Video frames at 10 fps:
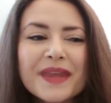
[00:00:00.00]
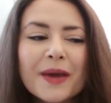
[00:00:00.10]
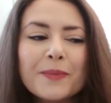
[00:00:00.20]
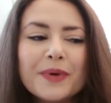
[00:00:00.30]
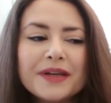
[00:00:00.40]

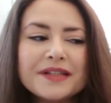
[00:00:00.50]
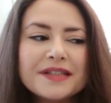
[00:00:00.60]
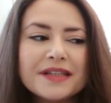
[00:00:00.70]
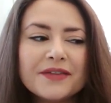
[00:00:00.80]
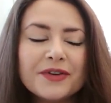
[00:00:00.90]

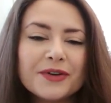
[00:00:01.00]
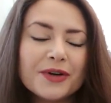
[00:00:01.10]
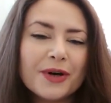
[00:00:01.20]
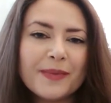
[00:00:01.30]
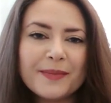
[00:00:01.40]
But if you're
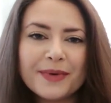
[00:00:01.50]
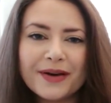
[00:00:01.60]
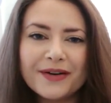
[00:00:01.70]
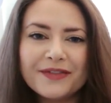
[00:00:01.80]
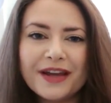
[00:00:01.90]
not a member
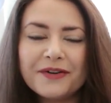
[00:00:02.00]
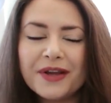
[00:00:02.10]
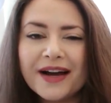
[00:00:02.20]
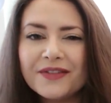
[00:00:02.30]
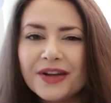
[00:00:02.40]
of there and you
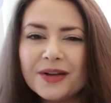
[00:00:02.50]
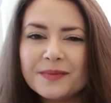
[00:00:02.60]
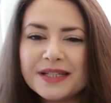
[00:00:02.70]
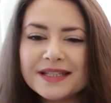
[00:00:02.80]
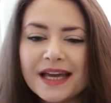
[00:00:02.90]
haven't heard
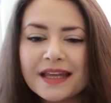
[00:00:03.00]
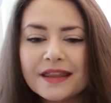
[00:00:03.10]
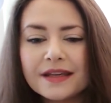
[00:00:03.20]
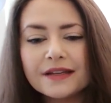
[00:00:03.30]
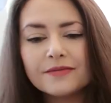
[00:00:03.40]
me say
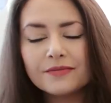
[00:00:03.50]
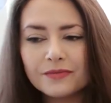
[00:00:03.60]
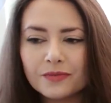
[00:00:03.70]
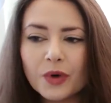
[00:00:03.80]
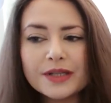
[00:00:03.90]
that
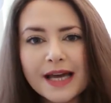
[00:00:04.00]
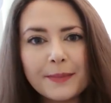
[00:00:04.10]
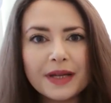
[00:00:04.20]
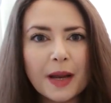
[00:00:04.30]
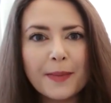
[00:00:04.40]
what's
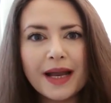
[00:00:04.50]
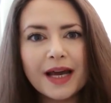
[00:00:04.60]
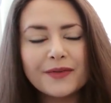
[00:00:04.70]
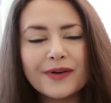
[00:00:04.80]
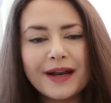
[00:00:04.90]
happening in my
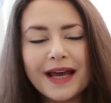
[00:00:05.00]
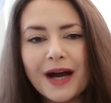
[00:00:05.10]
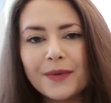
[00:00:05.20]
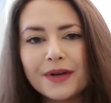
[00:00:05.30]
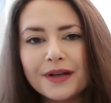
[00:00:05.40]
life right
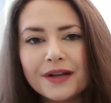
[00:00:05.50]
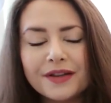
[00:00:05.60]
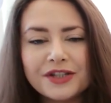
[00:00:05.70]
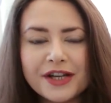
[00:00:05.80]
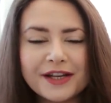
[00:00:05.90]
now and
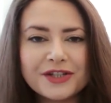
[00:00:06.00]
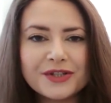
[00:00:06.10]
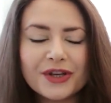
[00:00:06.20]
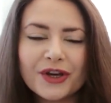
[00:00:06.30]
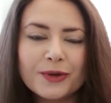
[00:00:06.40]
the changes
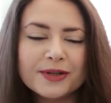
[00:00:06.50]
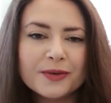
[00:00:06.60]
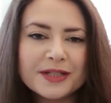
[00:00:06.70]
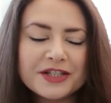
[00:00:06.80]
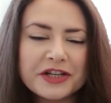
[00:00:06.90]
that are going to be
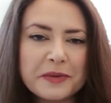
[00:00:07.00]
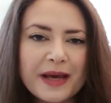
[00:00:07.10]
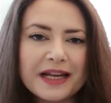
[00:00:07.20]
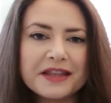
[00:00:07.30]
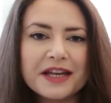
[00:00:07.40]
coming to Jenny
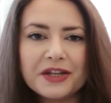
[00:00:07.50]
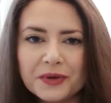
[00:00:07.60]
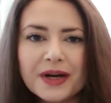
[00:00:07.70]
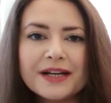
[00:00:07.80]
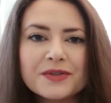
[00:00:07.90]
Belly, then you
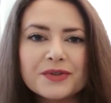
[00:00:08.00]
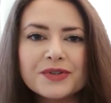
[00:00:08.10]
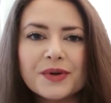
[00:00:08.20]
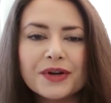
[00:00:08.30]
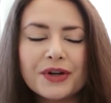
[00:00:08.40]
guys are
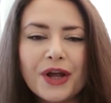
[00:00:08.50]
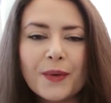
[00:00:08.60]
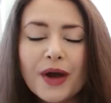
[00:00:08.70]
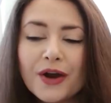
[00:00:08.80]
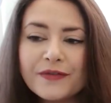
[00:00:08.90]
also going to
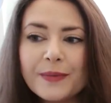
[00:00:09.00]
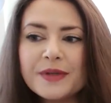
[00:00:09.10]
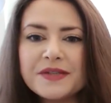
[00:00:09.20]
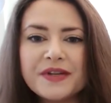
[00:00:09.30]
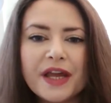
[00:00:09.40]
know from
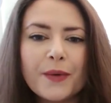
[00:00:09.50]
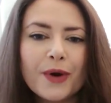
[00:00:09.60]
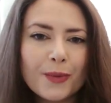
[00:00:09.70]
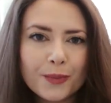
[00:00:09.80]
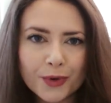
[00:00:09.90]
this video
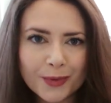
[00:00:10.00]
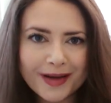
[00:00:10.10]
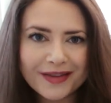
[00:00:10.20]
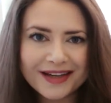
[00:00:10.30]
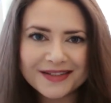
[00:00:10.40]
more
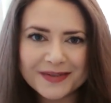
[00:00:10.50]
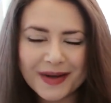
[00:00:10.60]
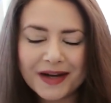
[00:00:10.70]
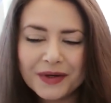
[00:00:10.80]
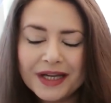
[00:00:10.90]
about that as
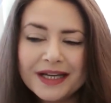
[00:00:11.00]
well.